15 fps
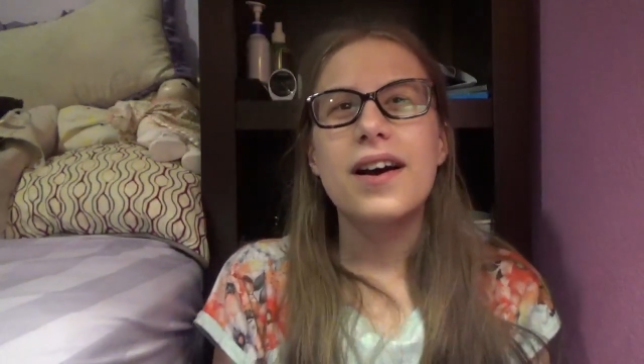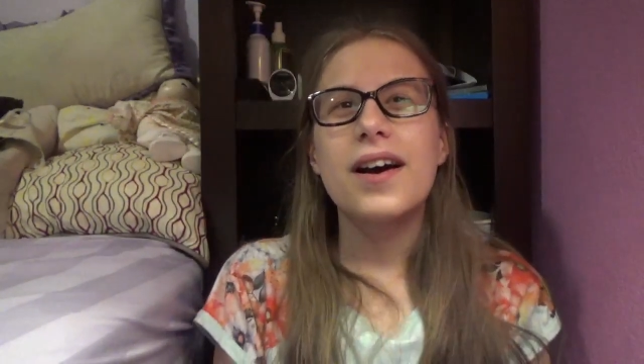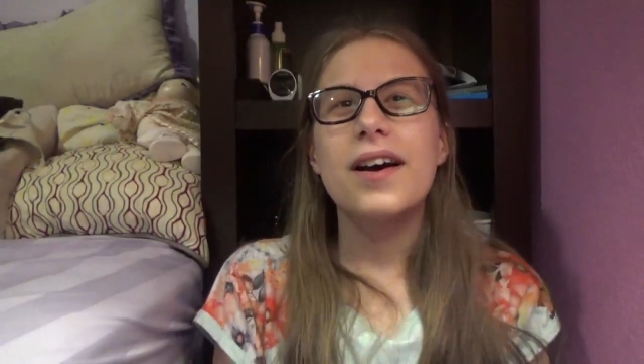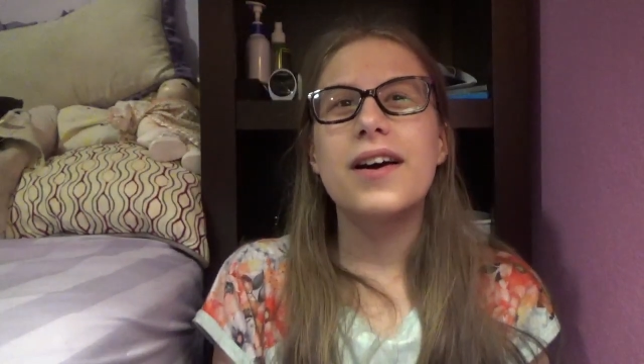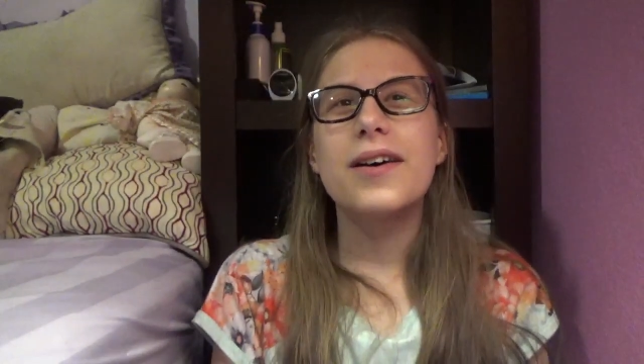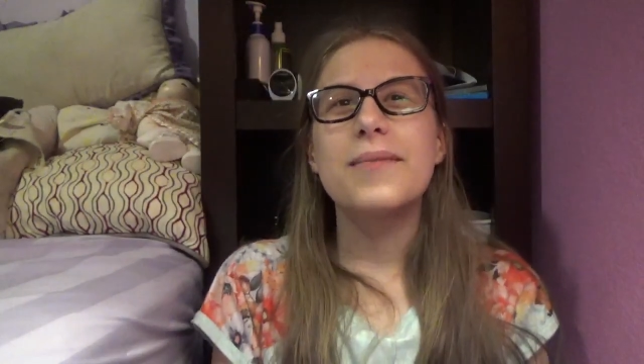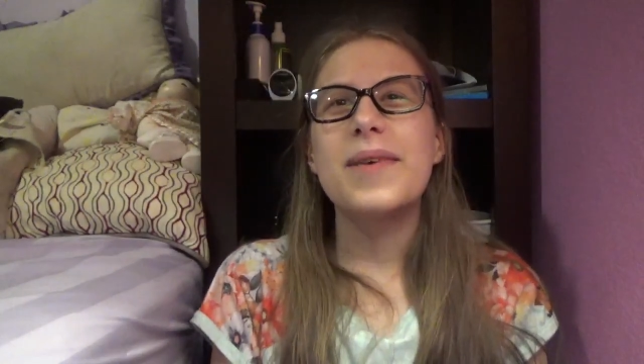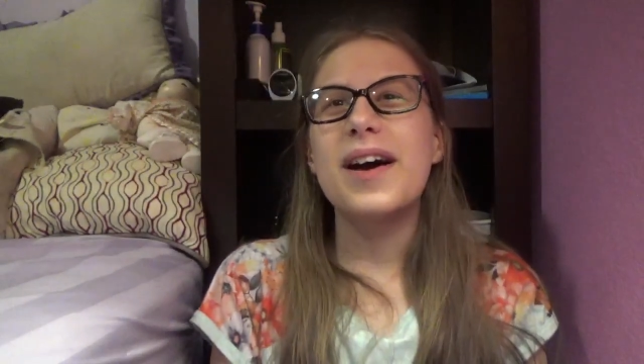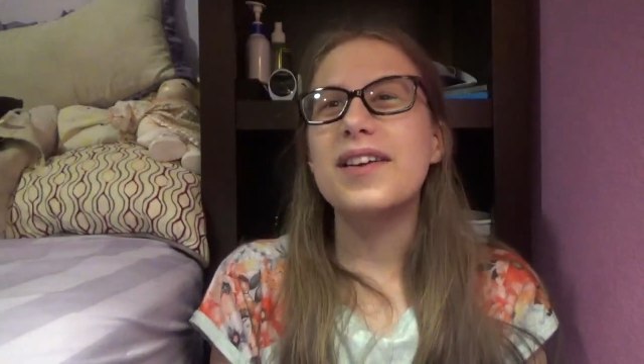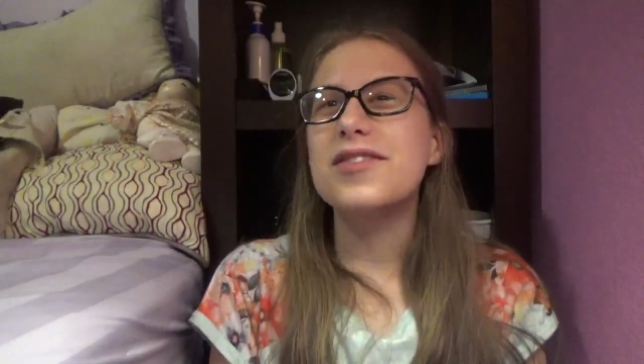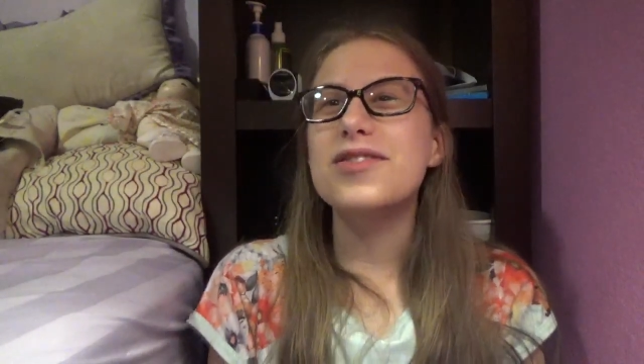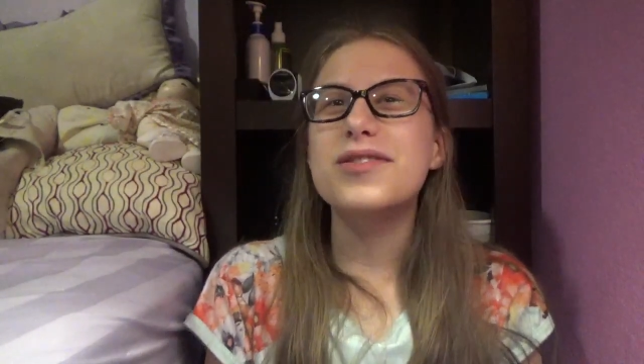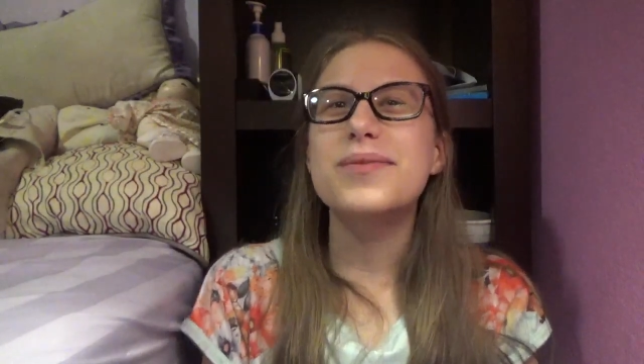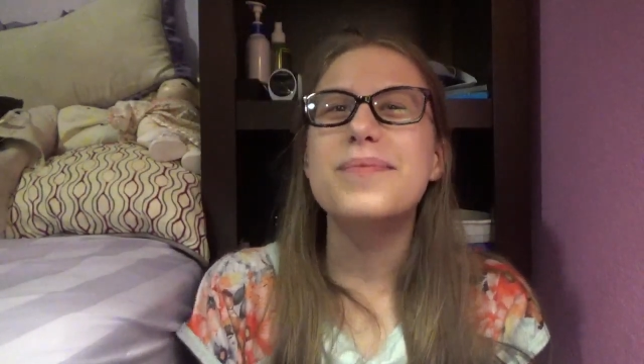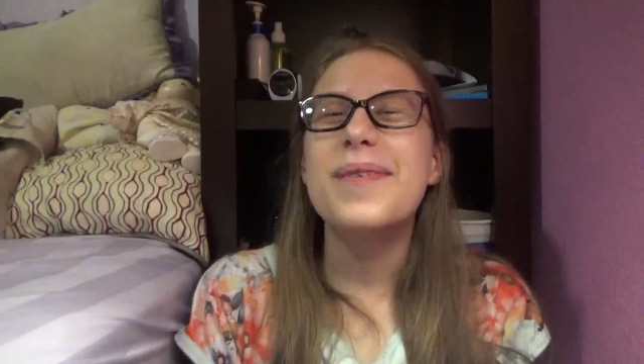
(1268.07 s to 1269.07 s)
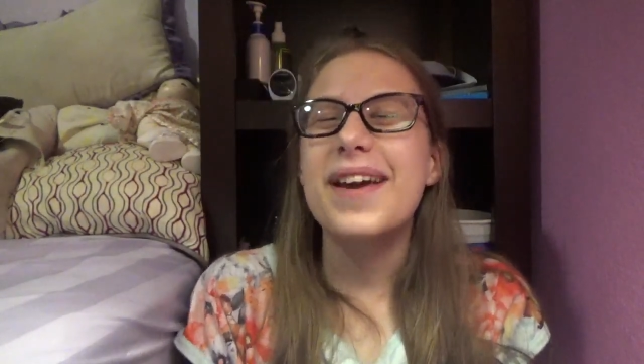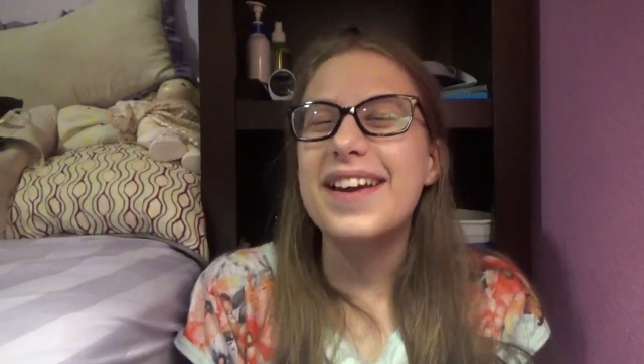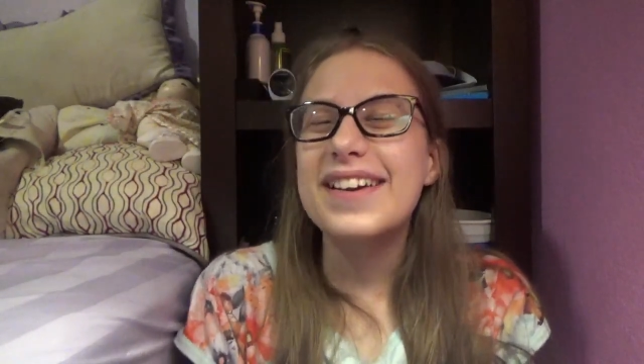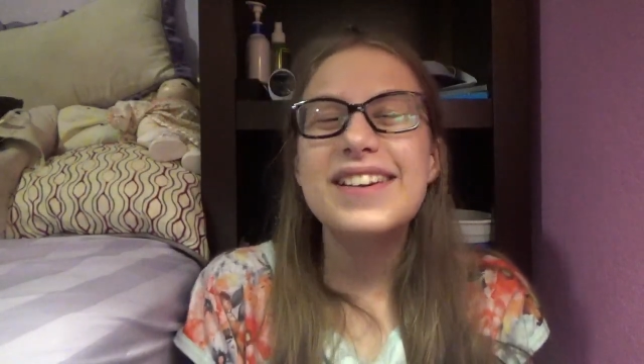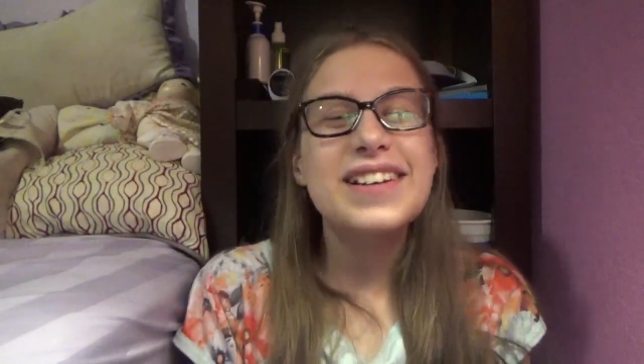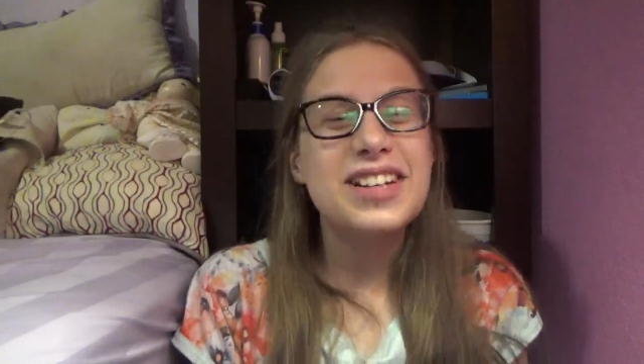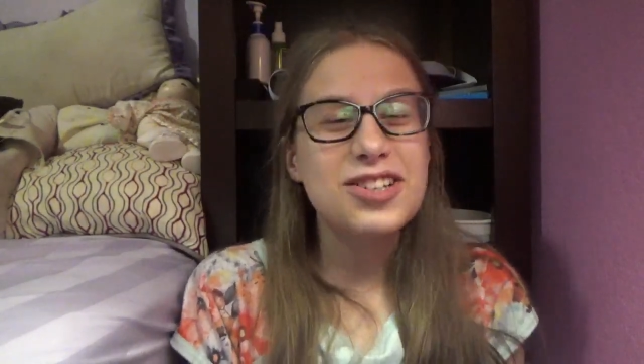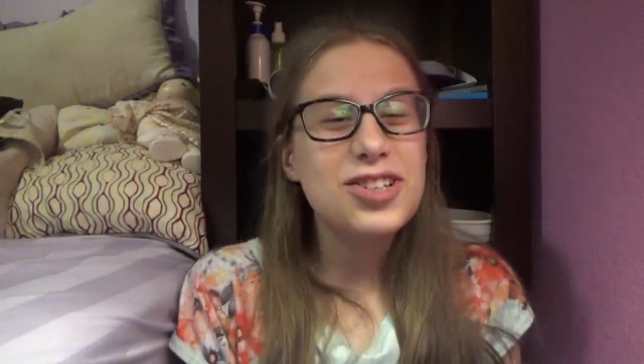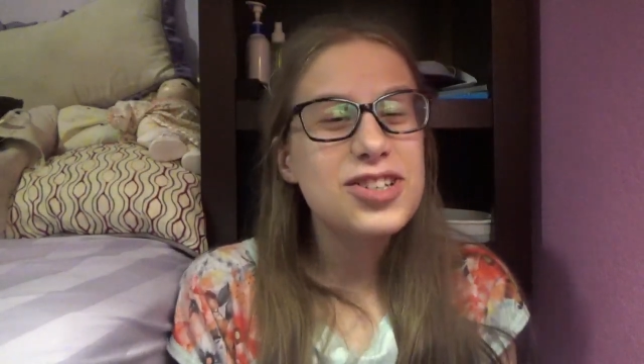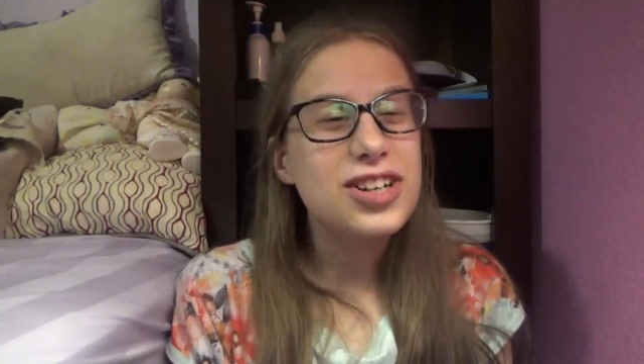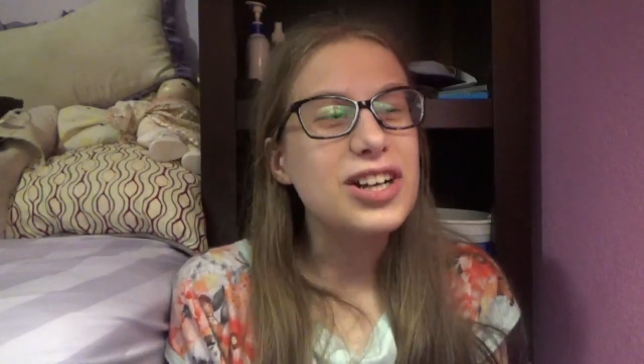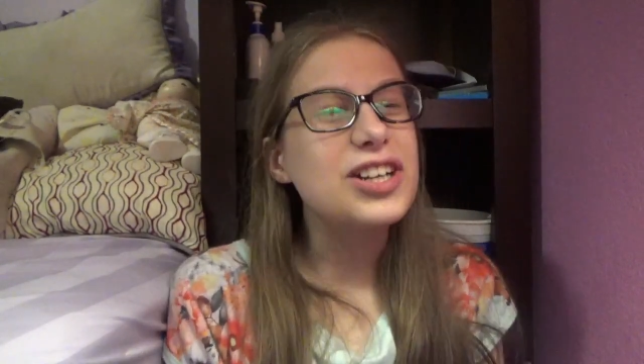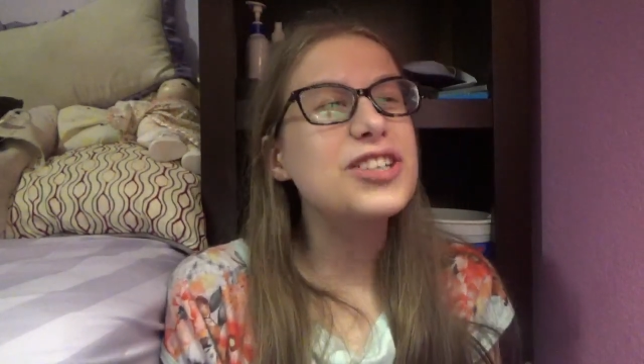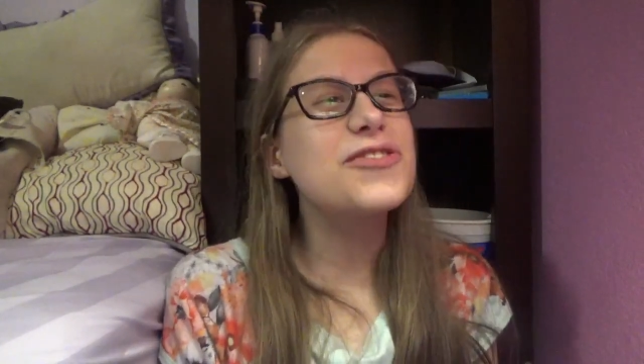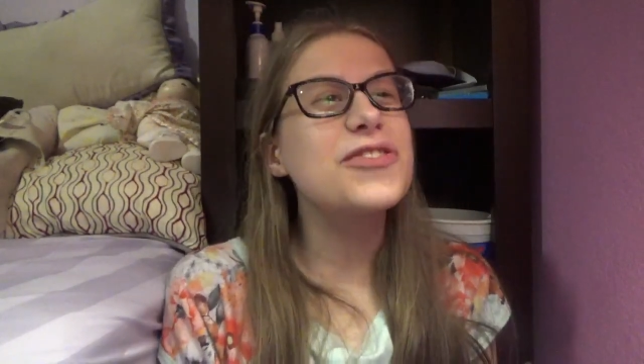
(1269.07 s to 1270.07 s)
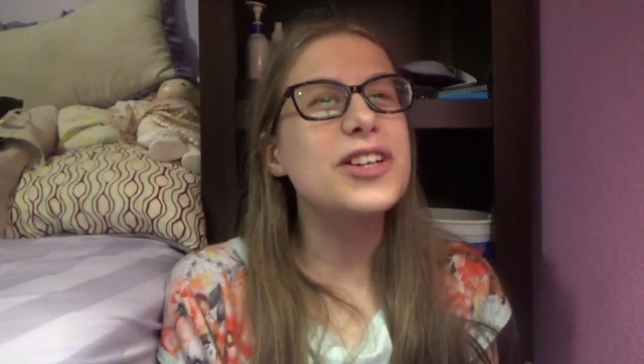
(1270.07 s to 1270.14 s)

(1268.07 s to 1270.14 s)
I just made an introduction